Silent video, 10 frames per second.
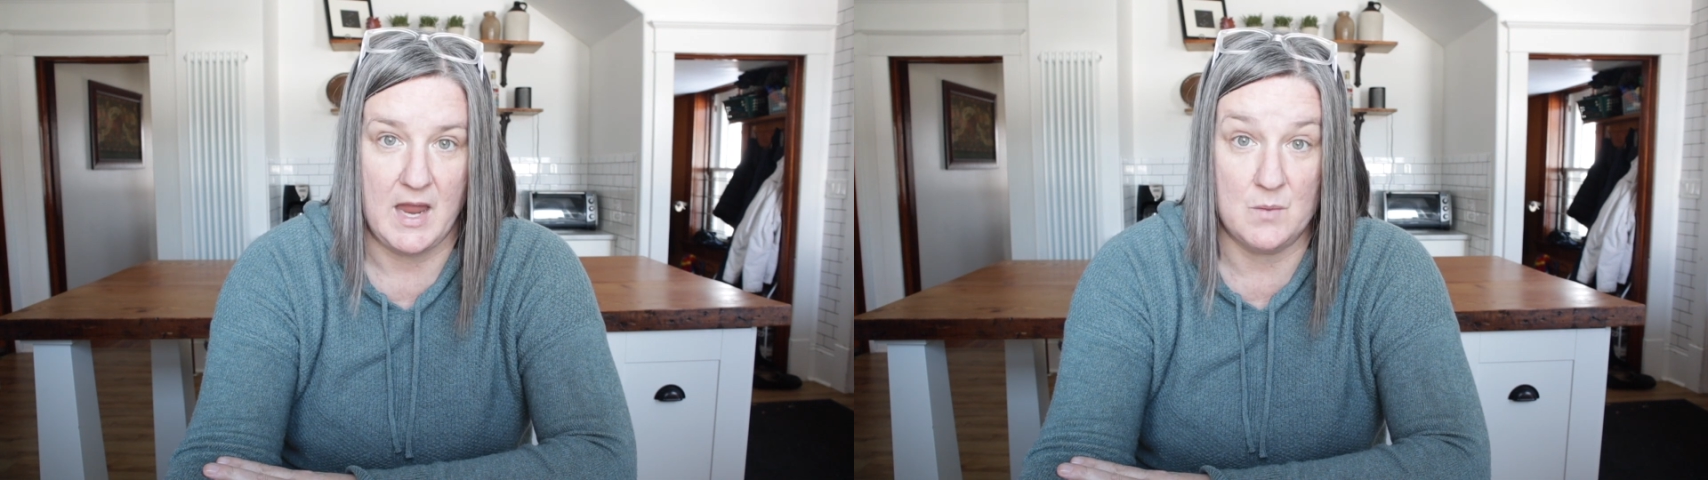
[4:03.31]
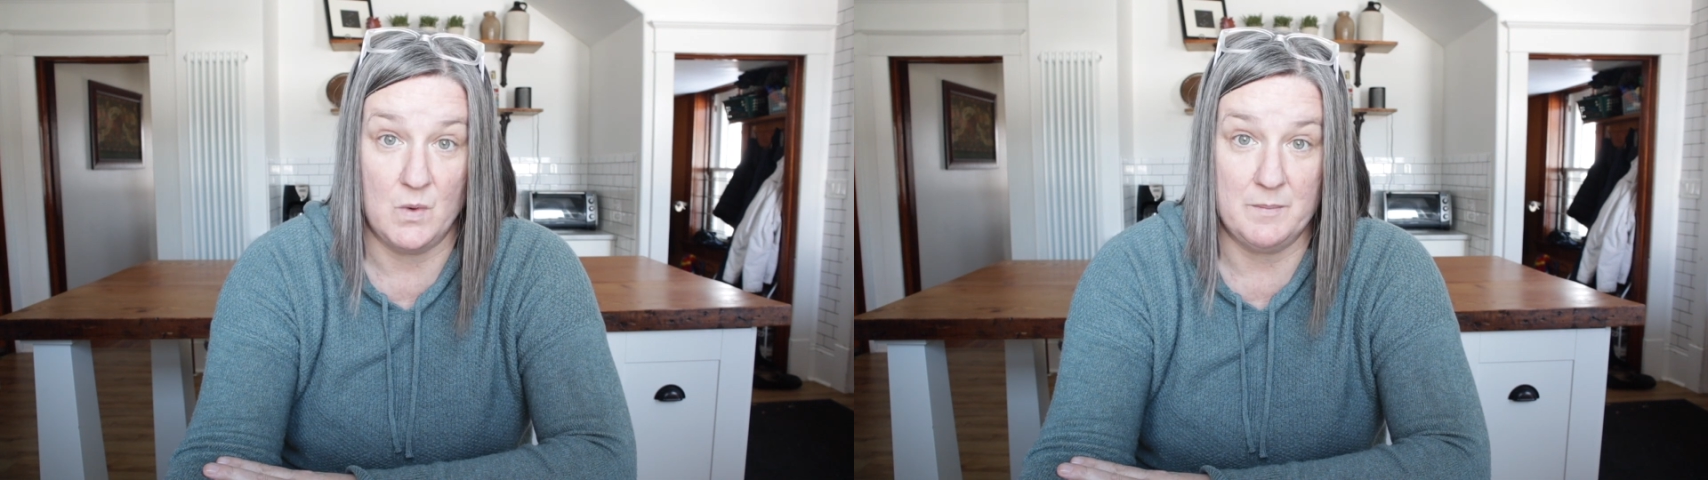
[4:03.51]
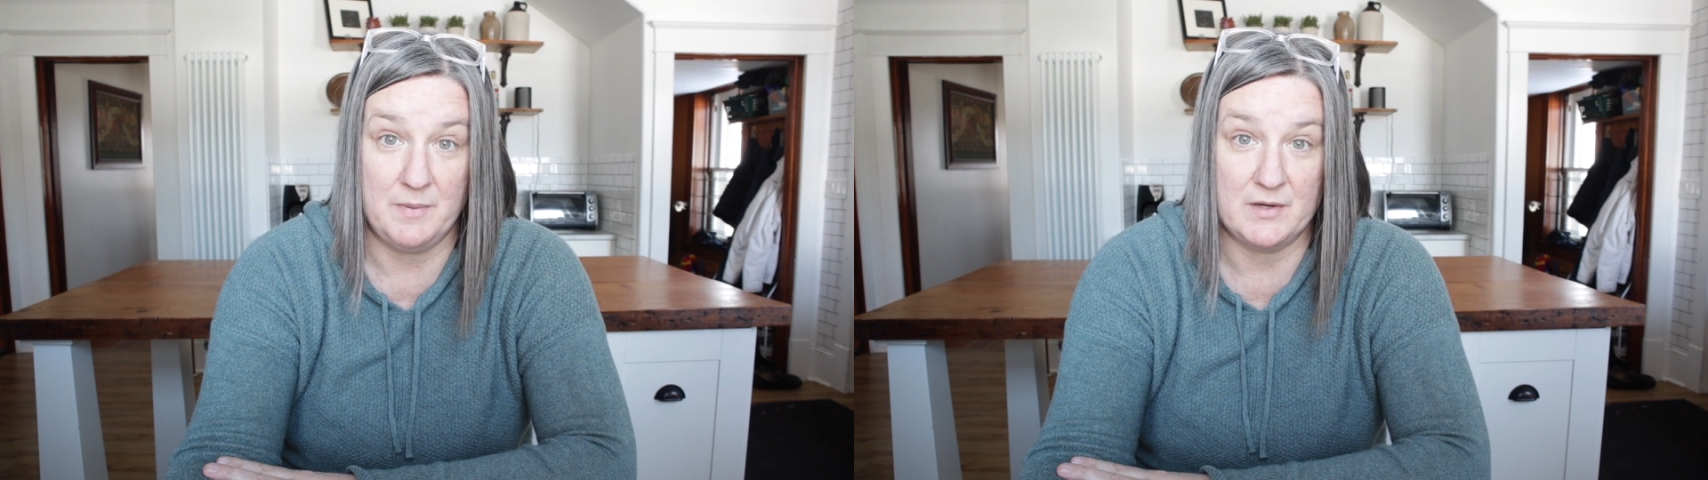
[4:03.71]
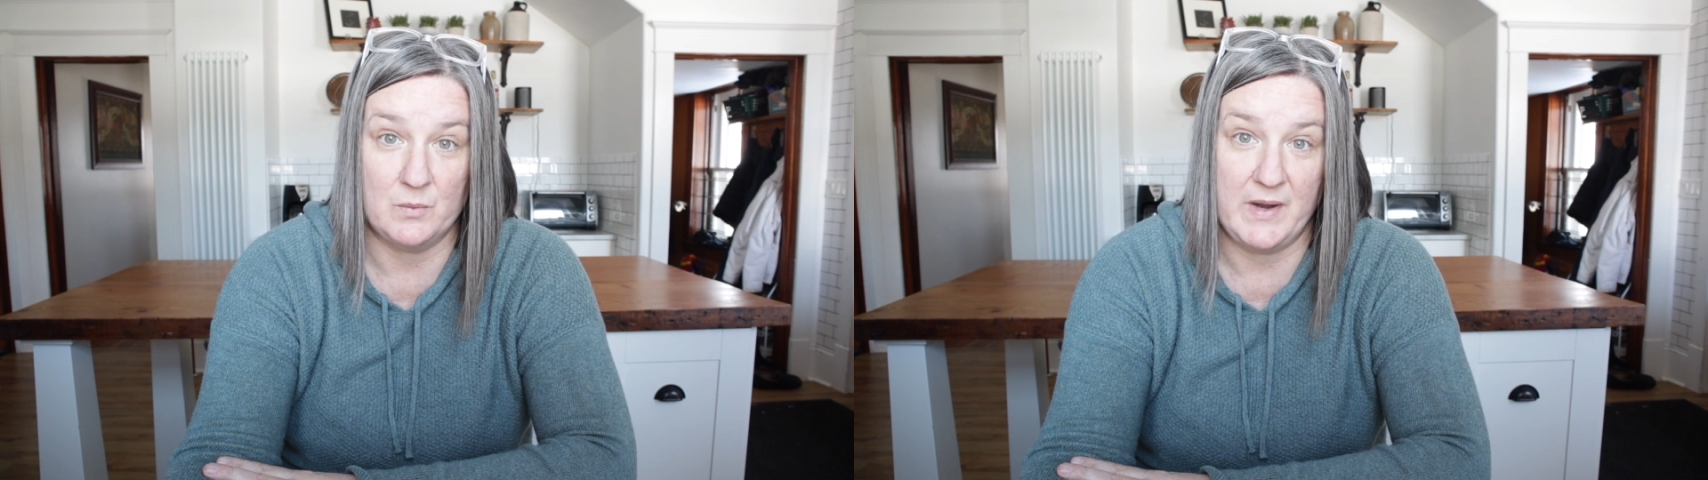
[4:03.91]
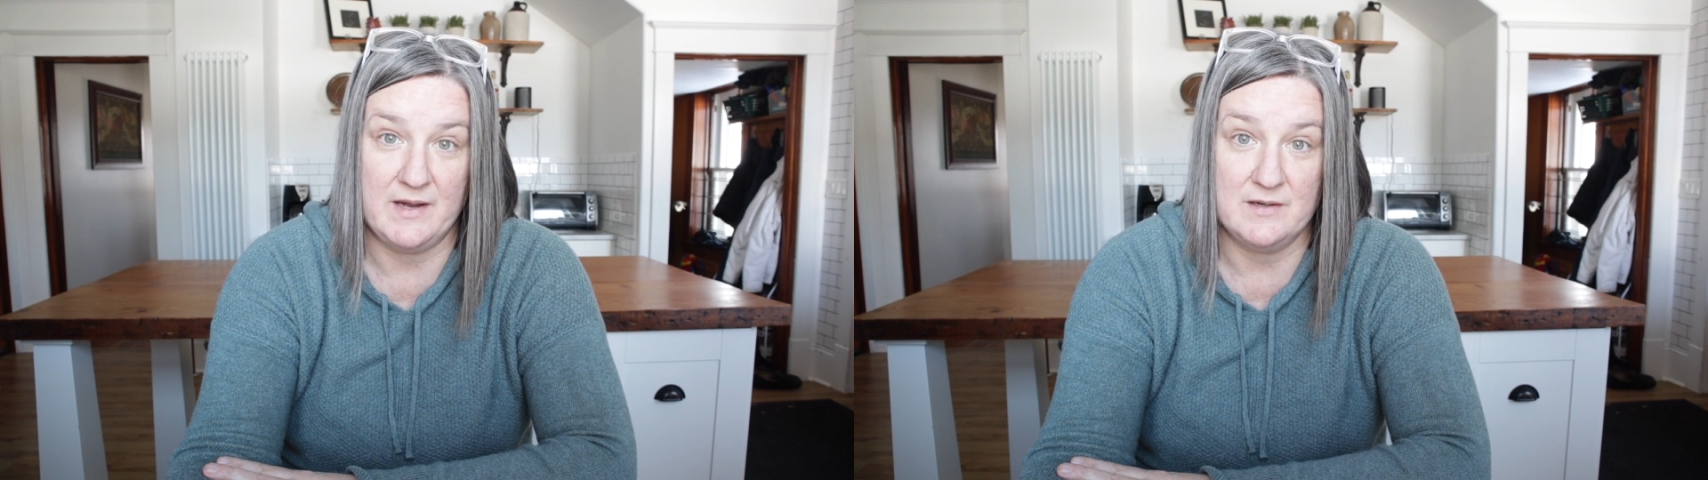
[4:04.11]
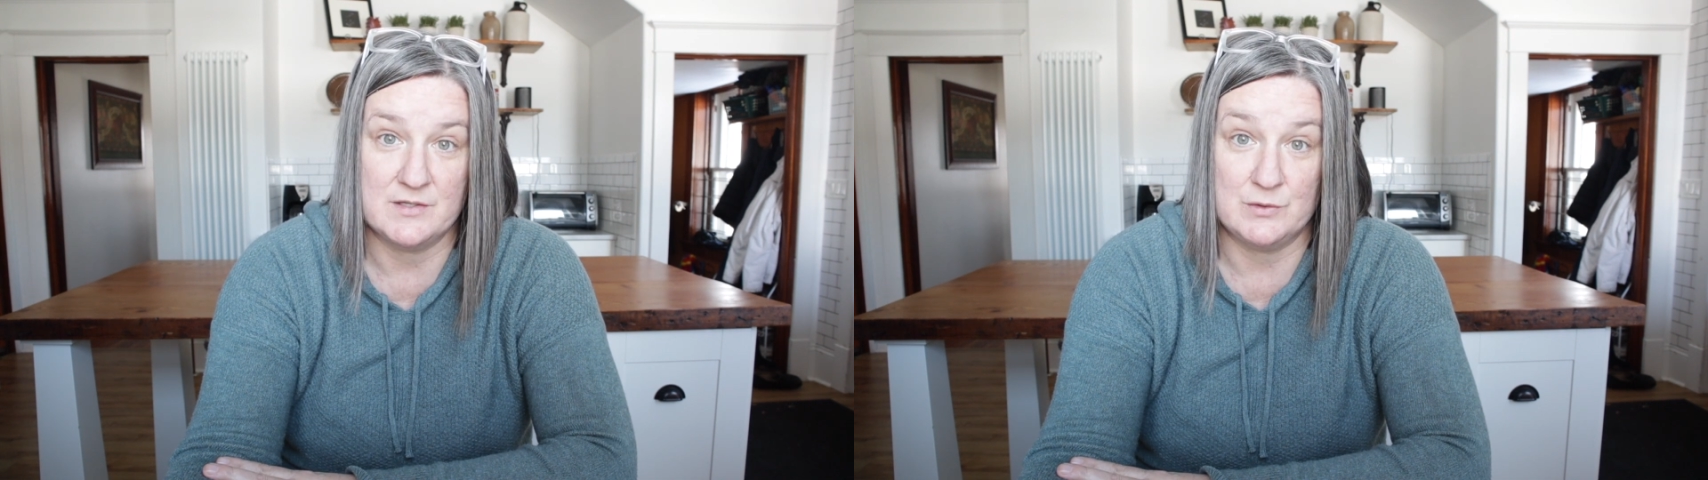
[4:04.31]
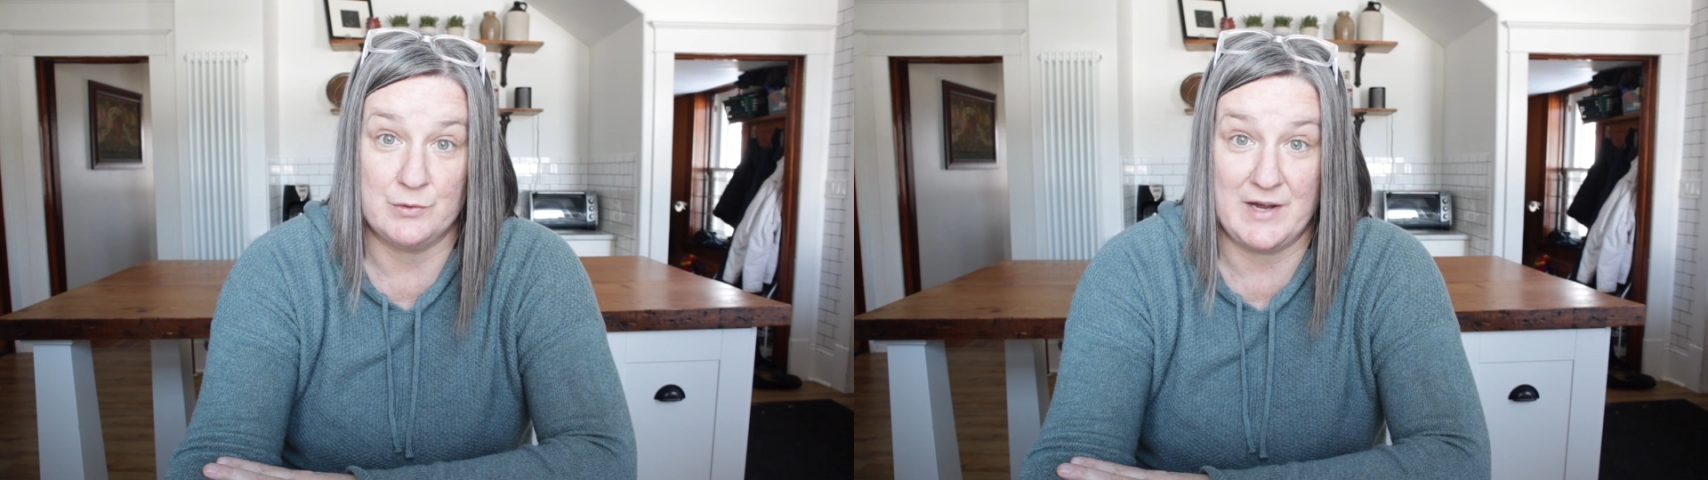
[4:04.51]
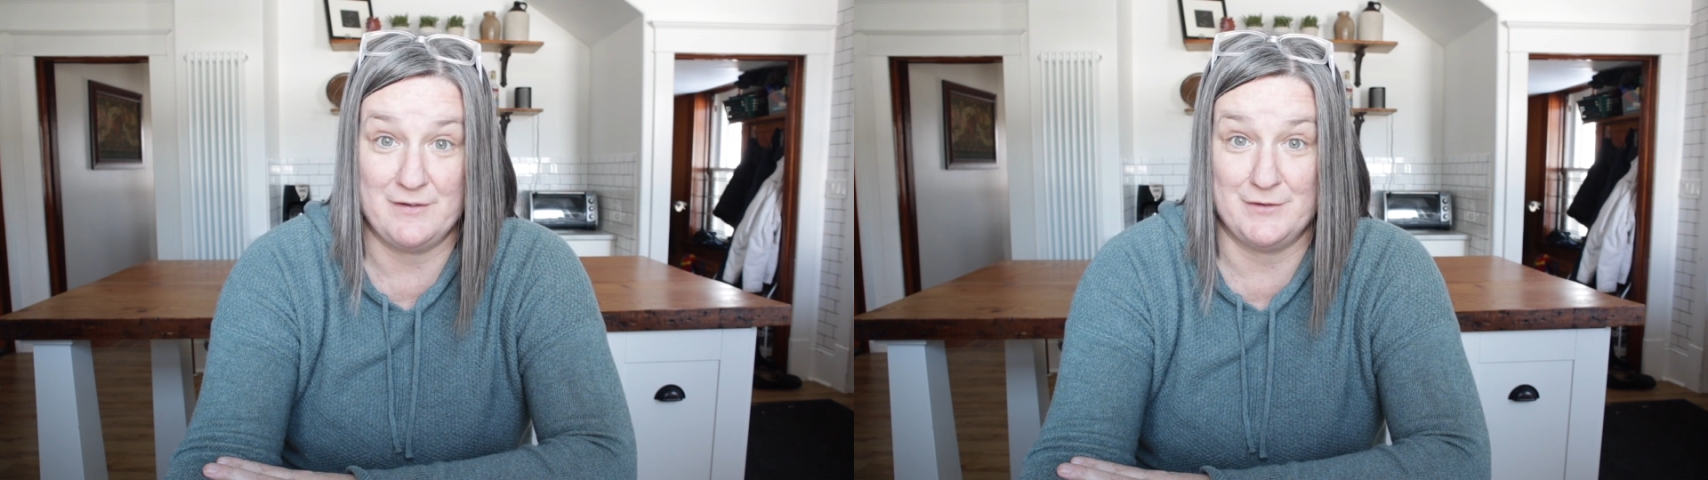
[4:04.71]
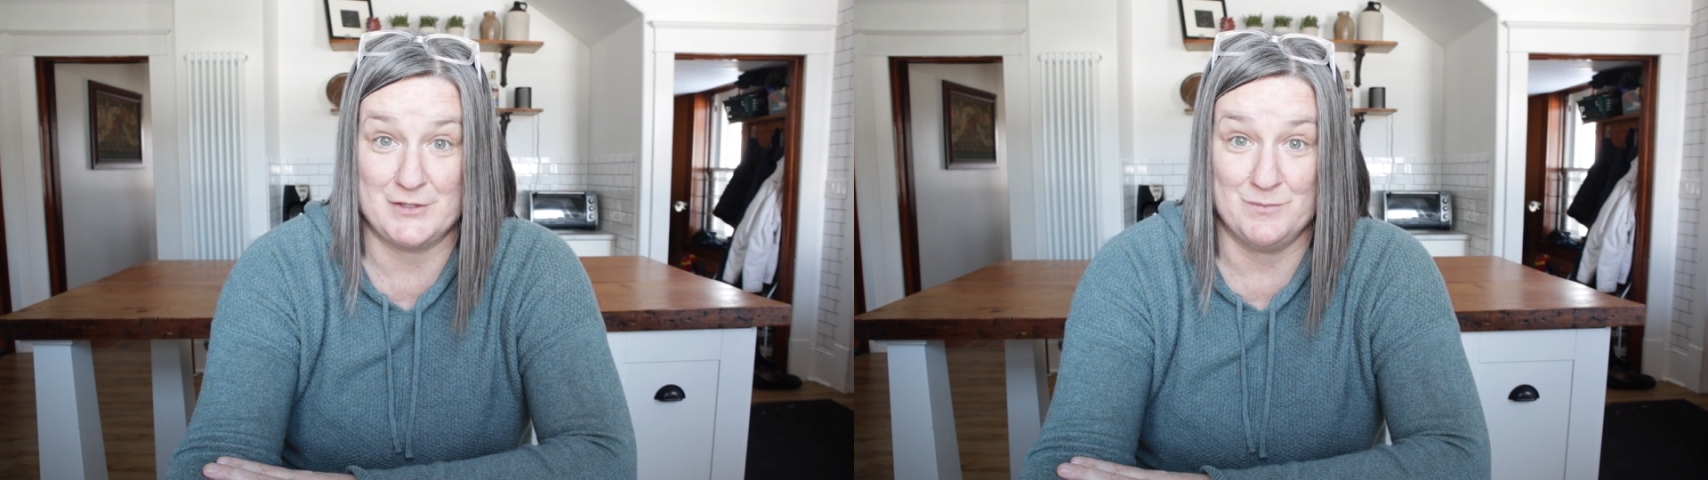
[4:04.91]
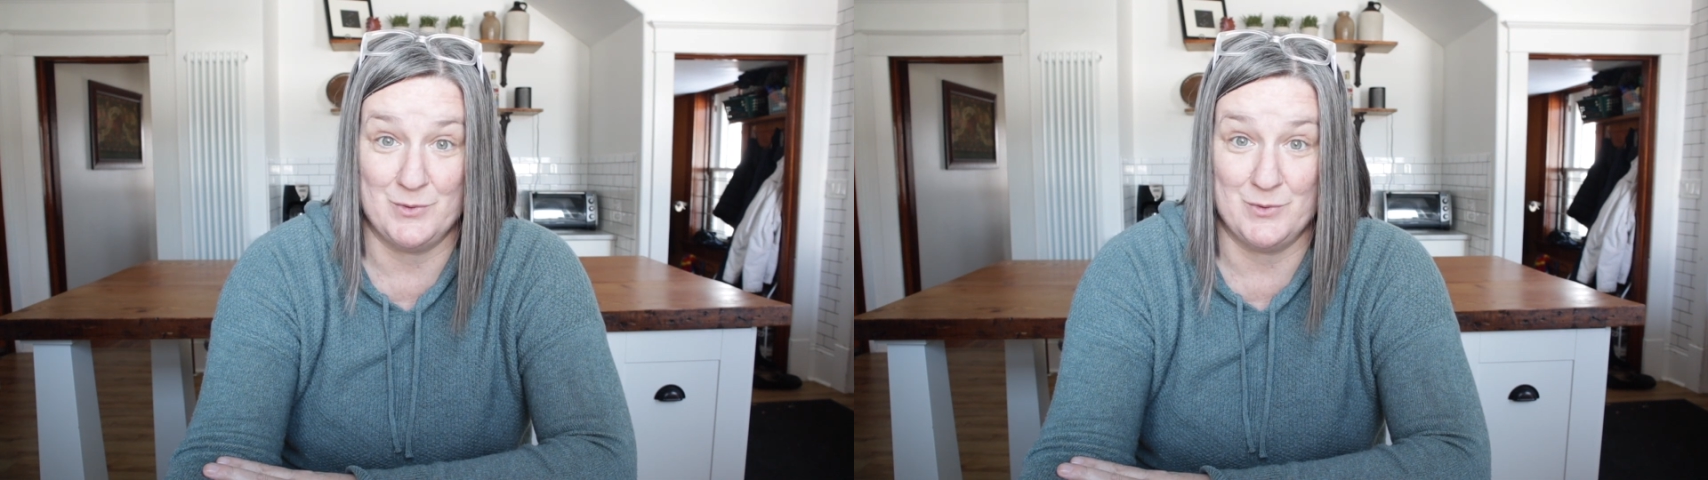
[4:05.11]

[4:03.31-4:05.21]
And what better way to create a vision